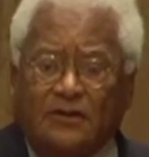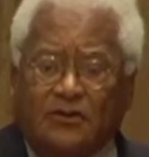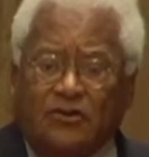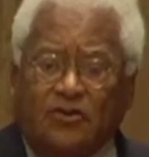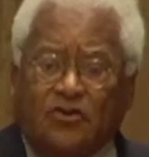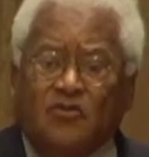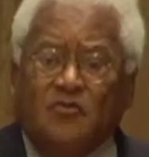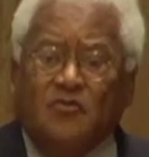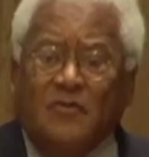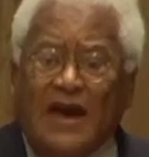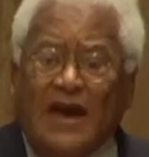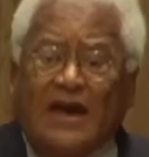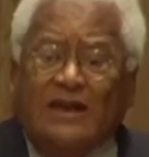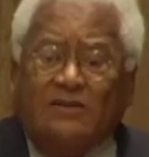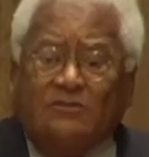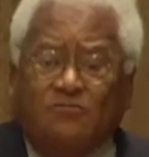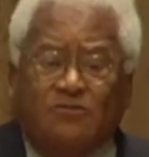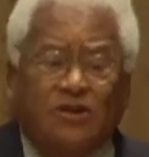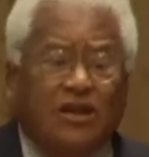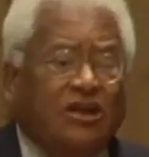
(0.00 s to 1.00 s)
you
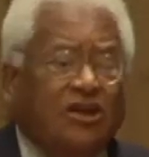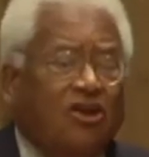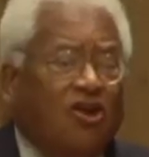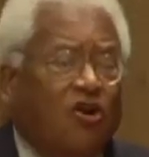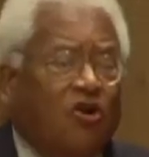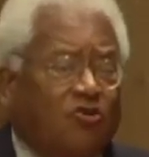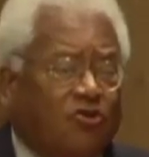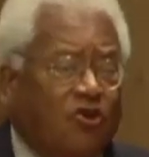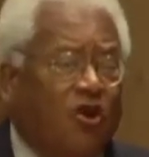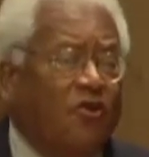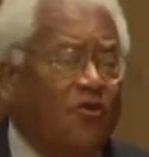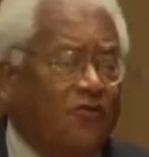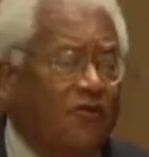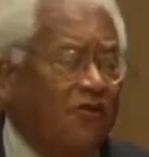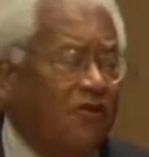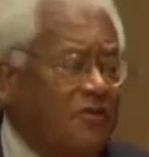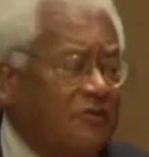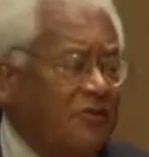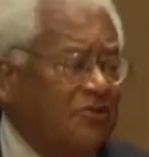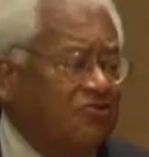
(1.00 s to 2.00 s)
men really don't know
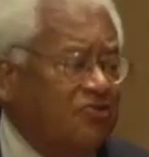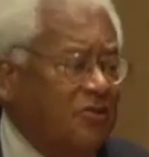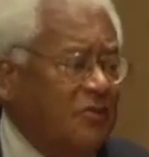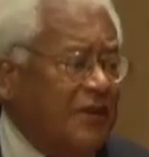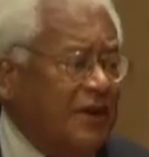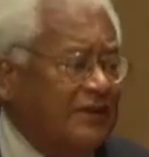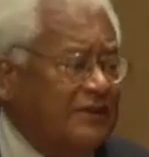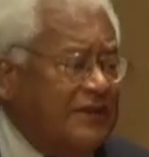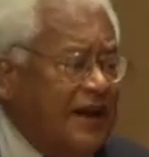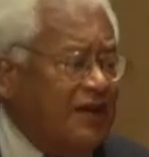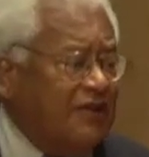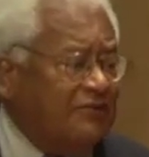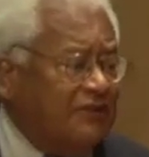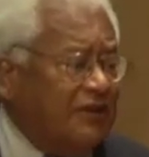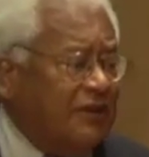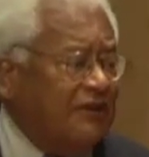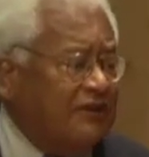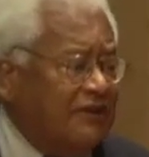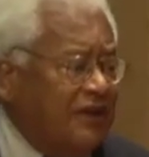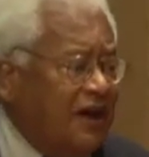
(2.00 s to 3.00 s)
very much about
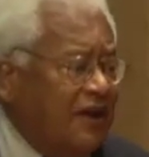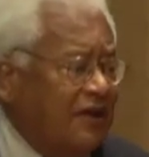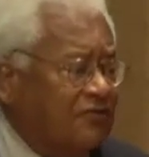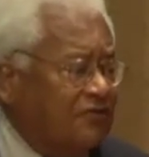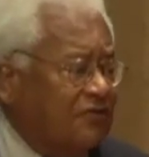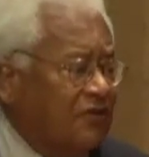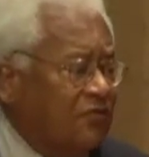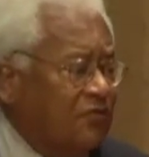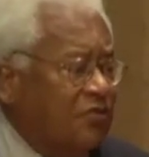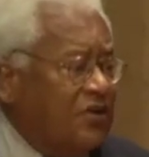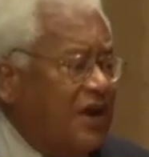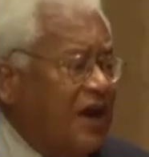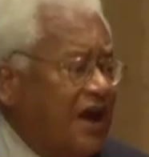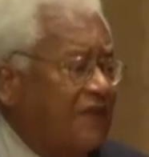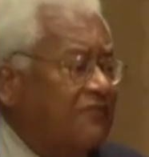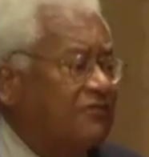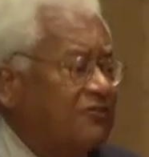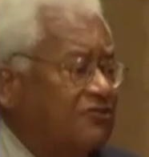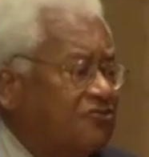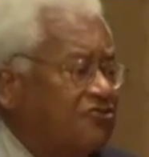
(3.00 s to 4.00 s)
downtown Nashville. We
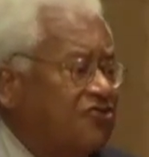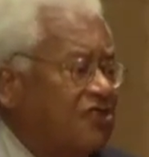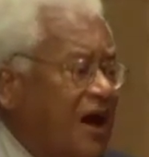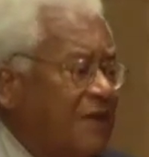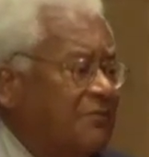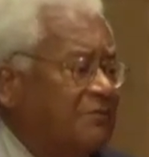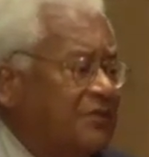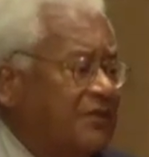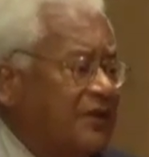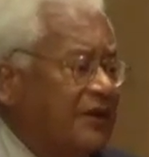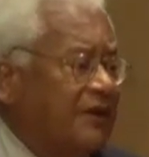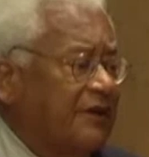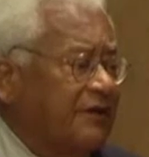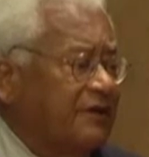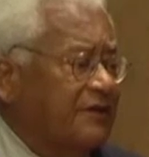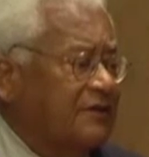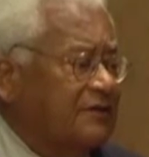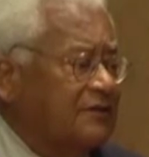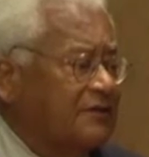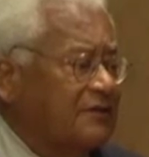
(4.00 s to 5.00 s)
have to shop
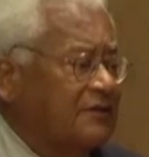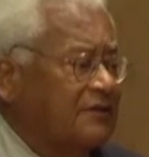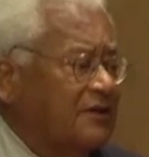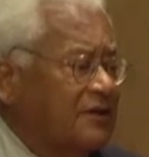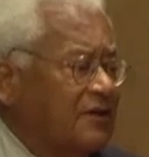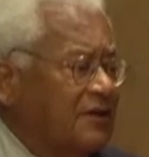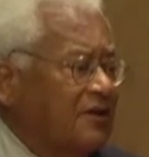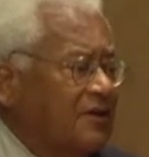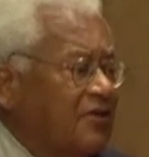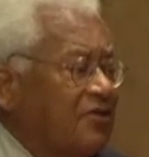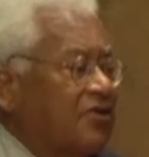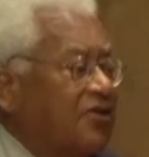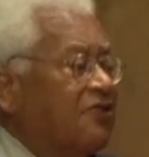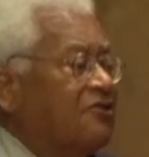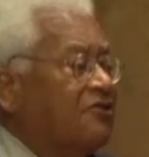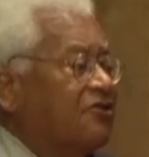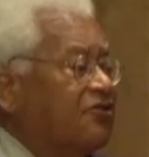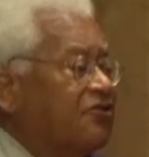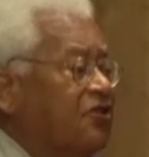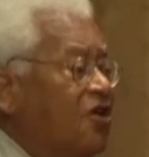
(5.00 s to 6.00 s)
there.
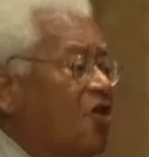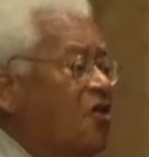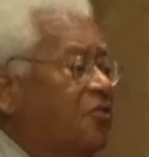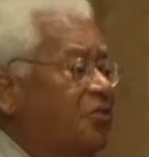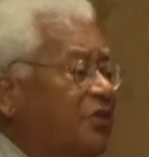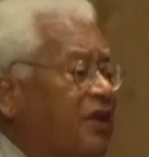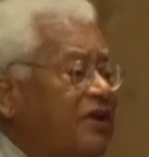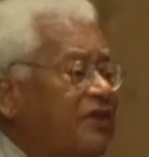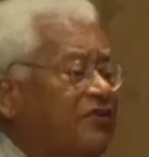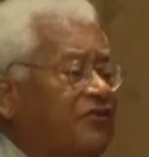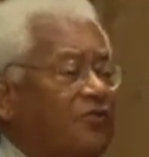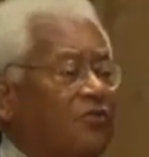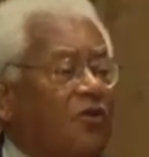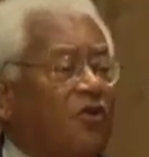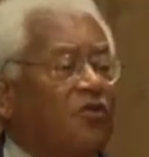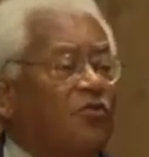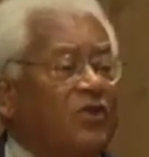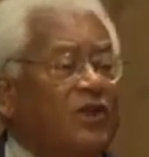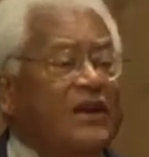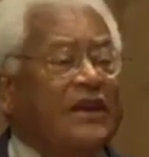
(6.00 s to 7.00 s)
There is no place
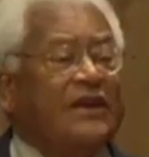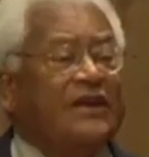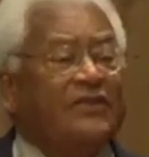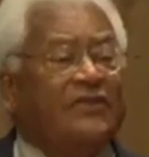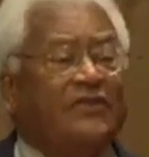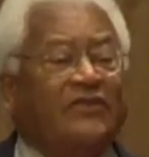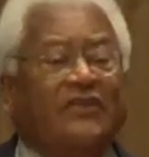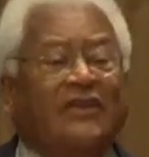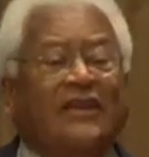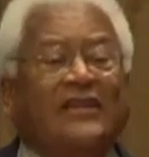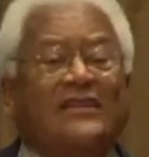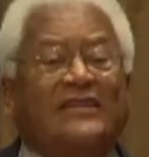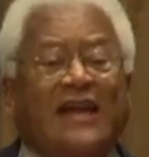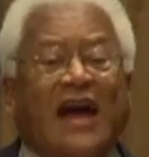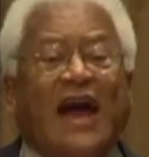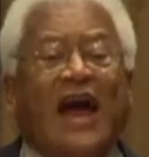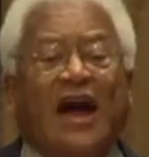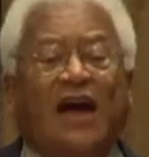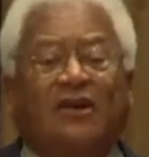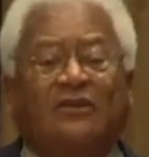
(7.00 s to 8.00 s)
where we can sit
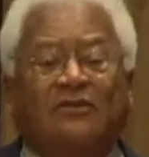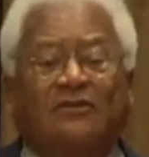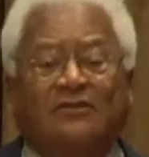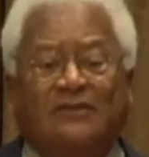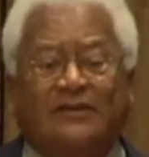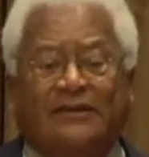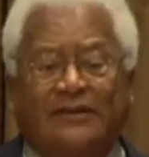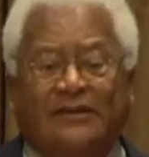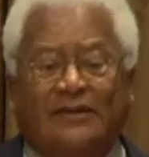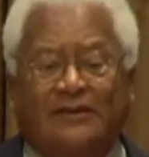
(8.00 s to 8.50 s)
down